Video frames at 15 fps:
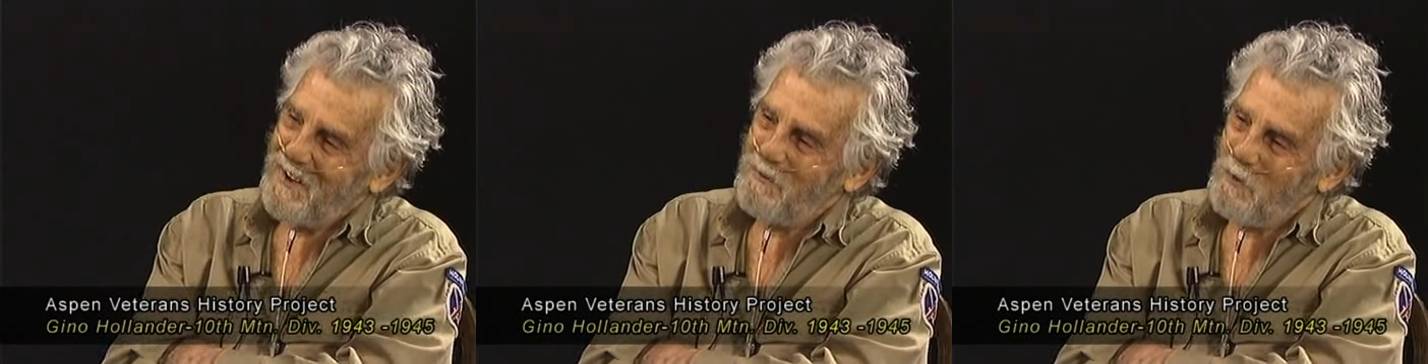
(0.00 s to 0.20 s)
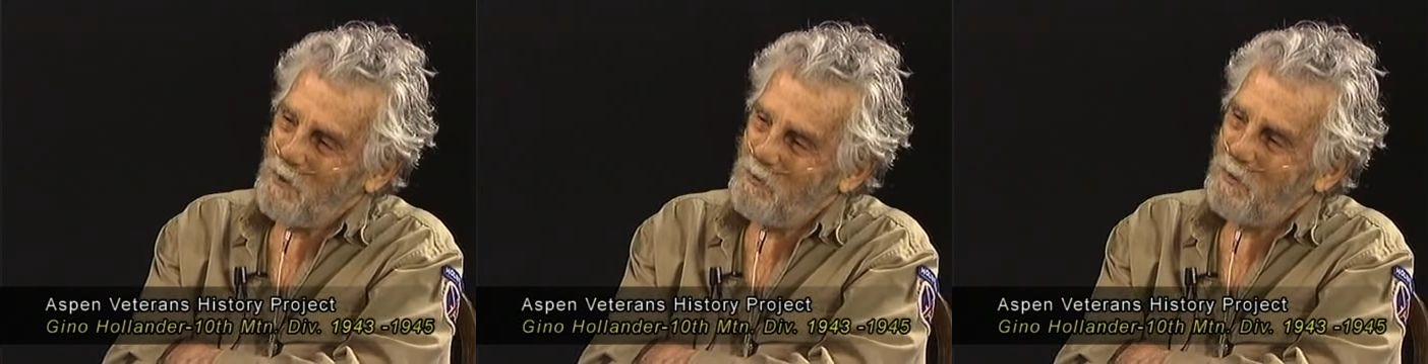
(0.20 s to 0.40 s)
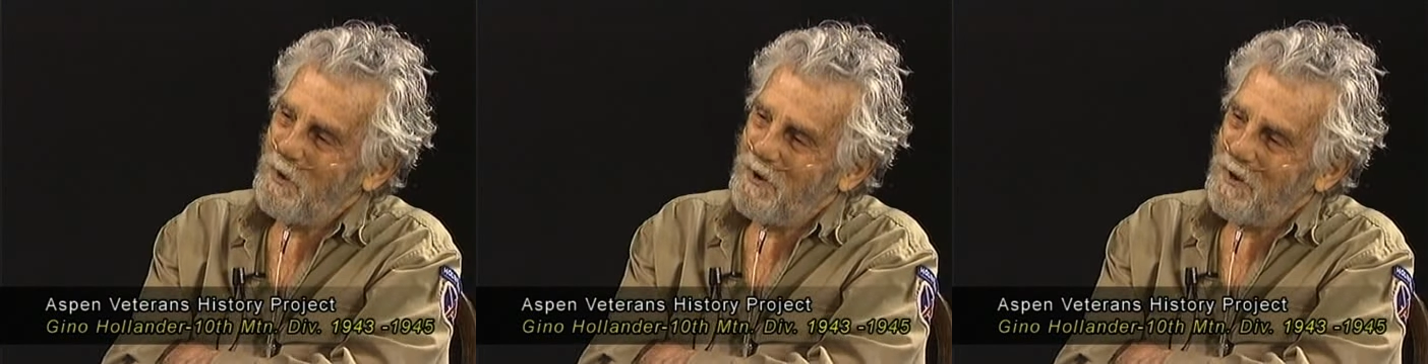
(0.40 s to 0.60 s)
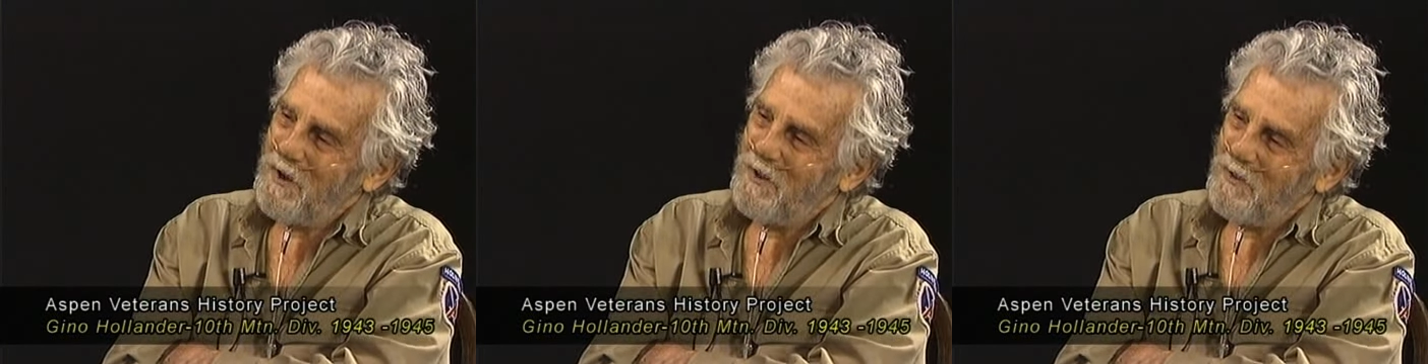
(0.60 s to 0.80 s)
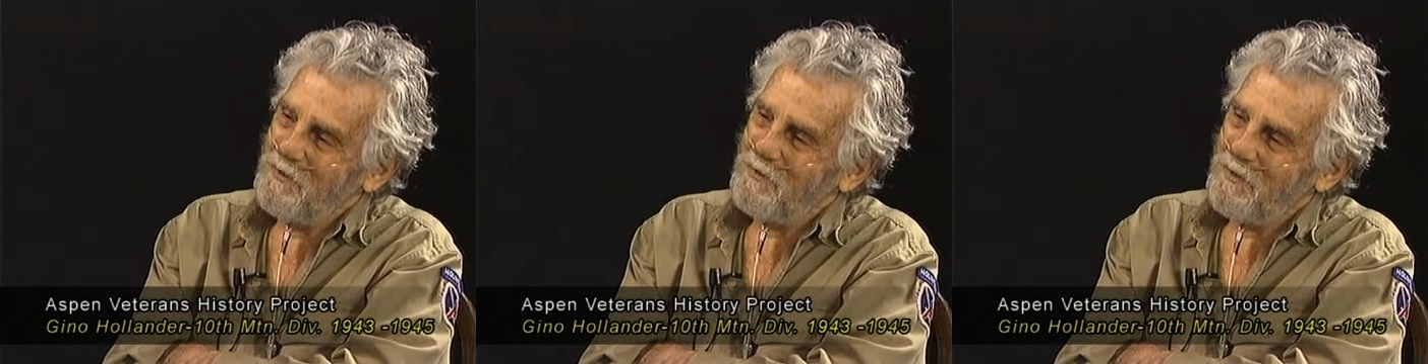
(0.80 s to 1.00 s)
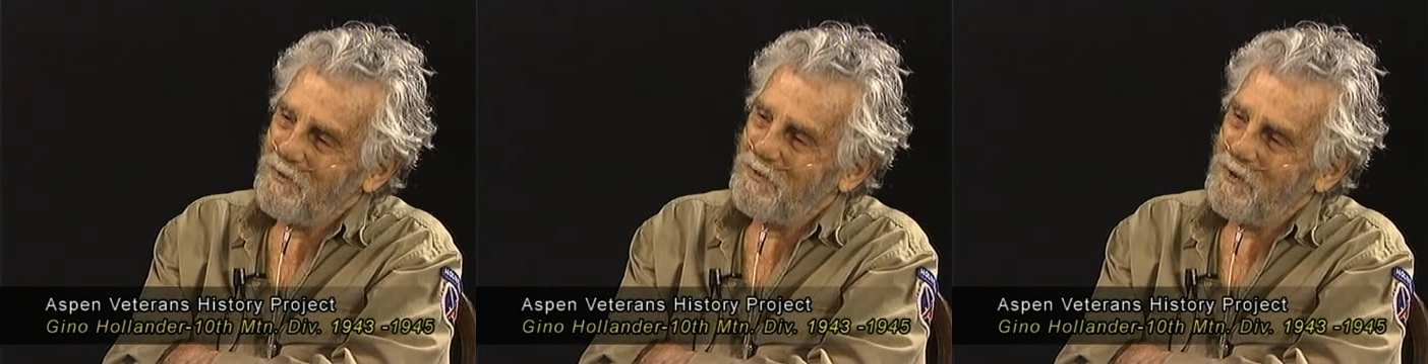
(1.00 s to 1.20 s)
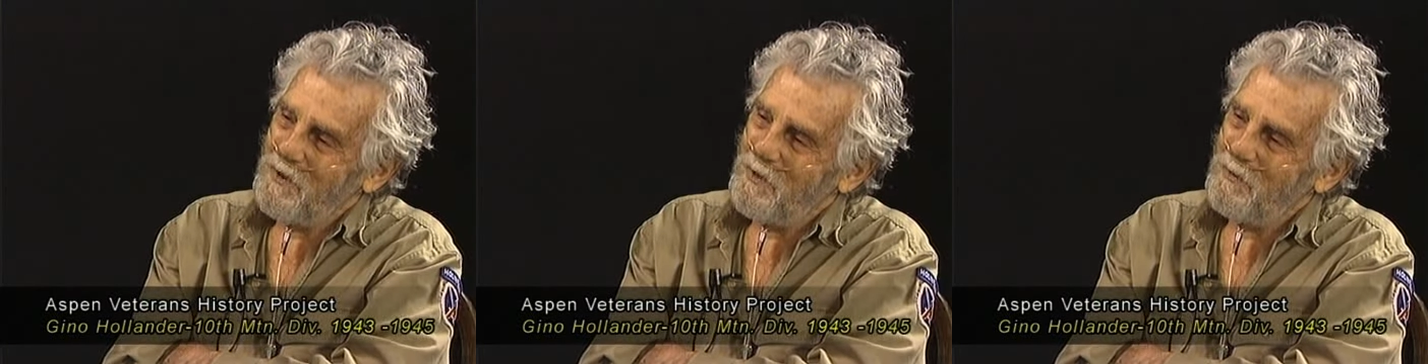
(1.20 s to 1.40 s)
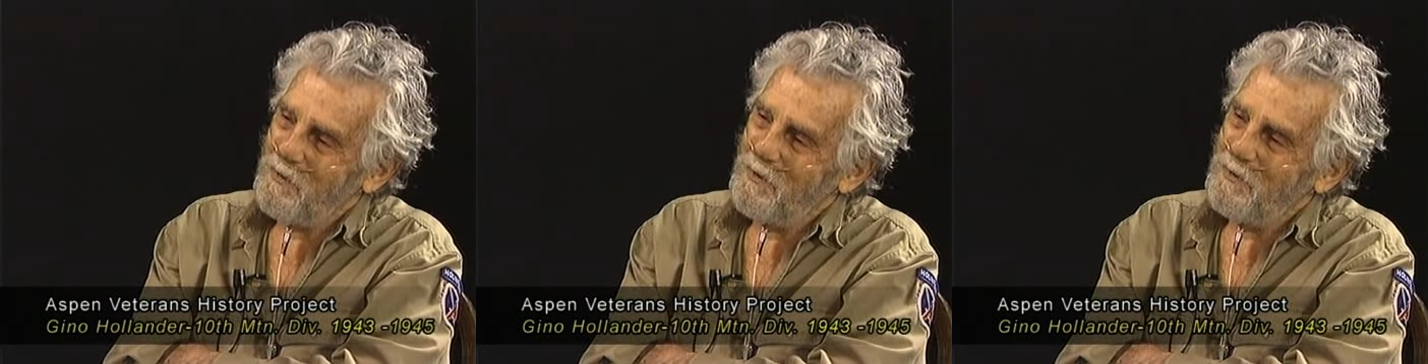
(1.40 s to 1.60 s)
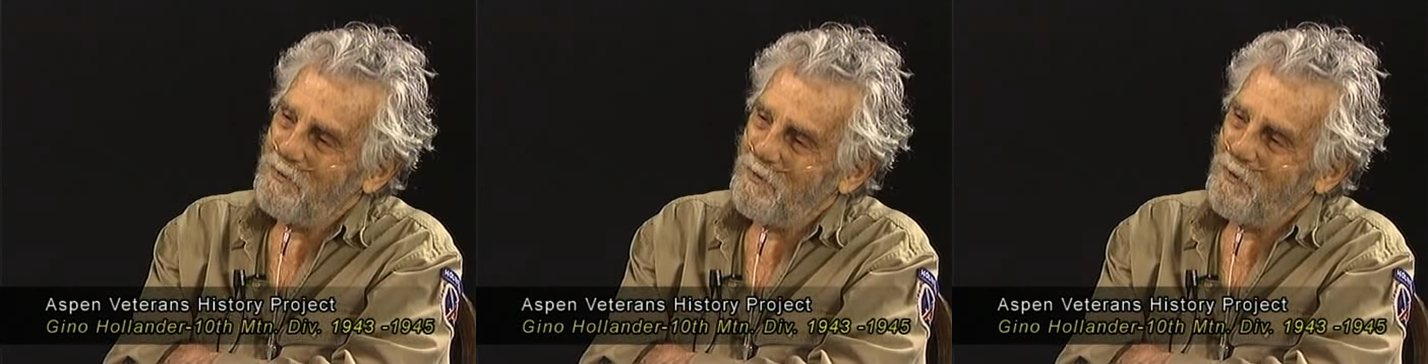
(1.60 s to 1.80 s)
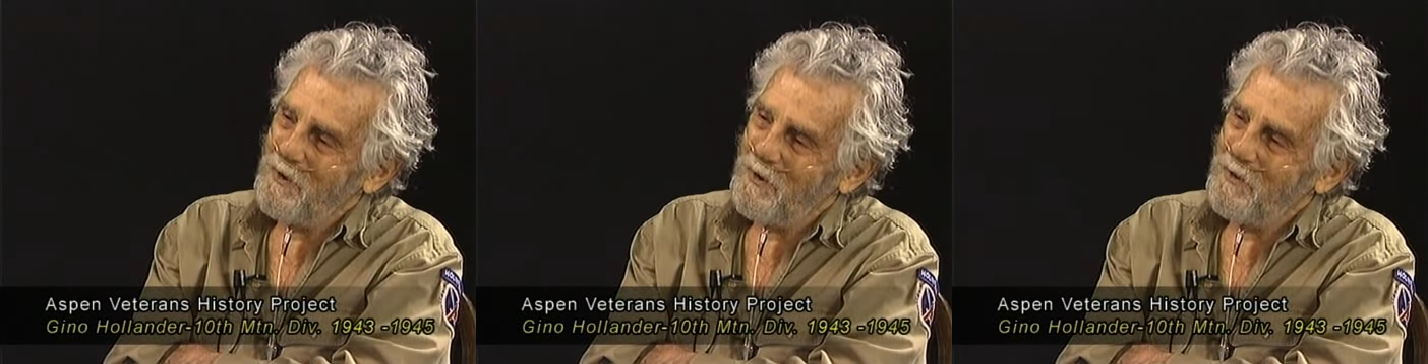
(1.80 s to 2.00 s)
And we've been together
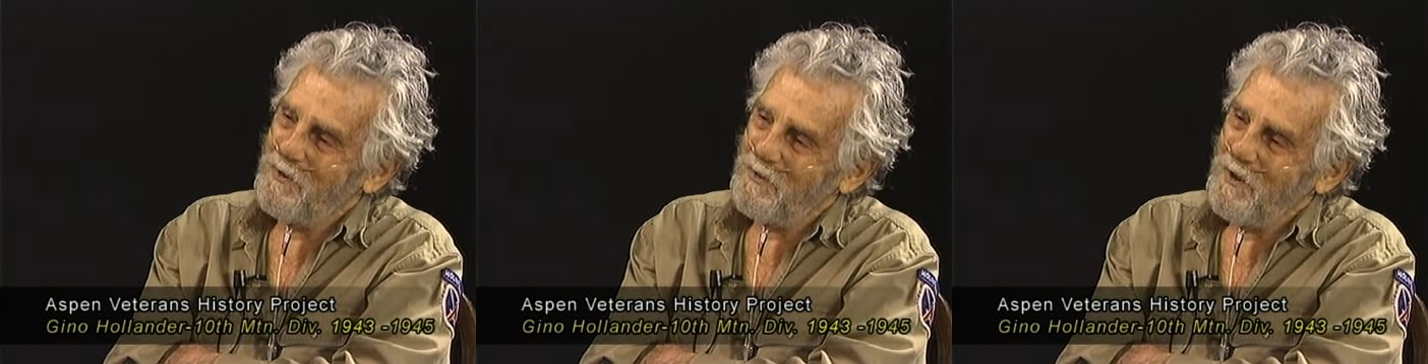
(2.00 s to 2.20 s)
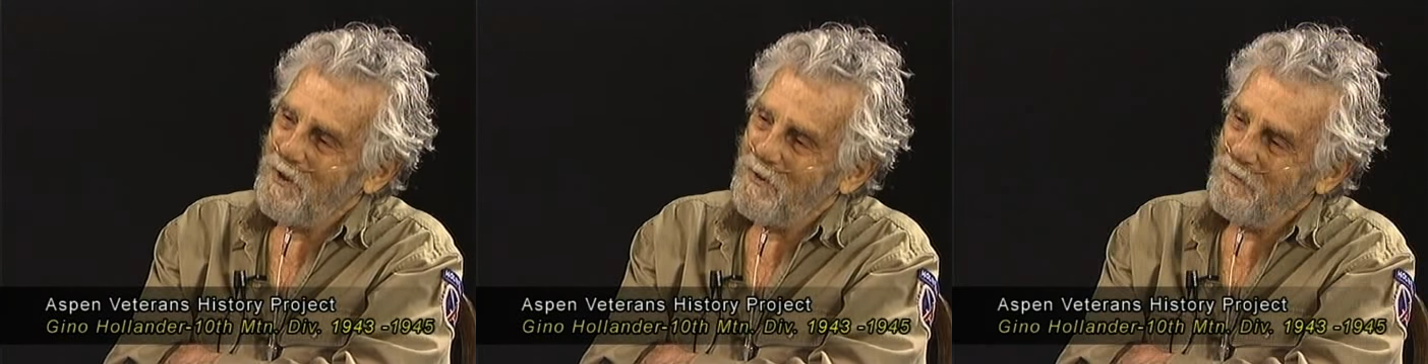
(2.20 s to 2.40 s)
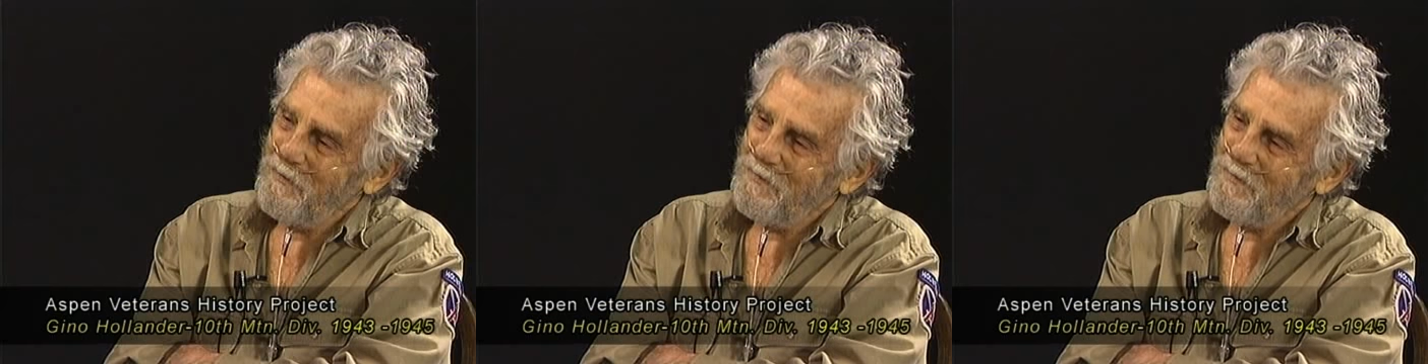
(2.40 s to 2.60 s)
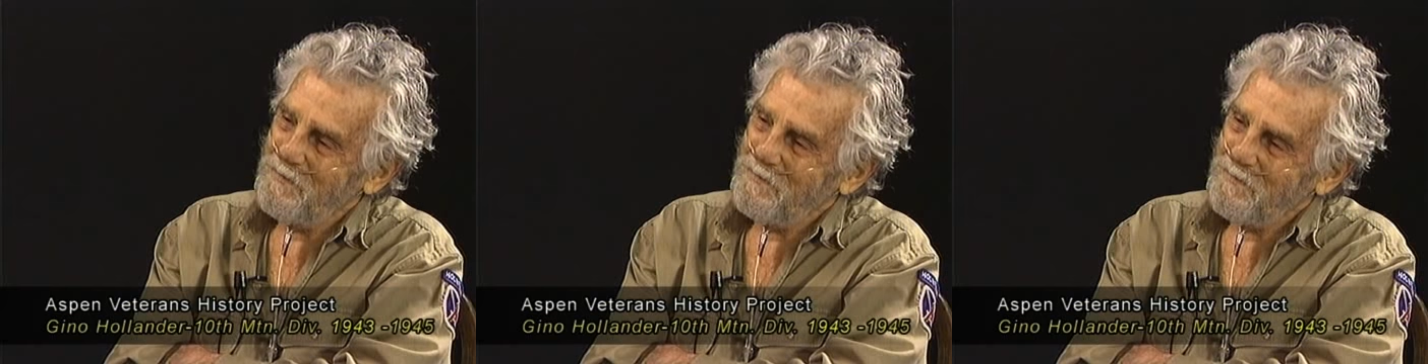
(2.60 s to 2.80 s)
4 years now.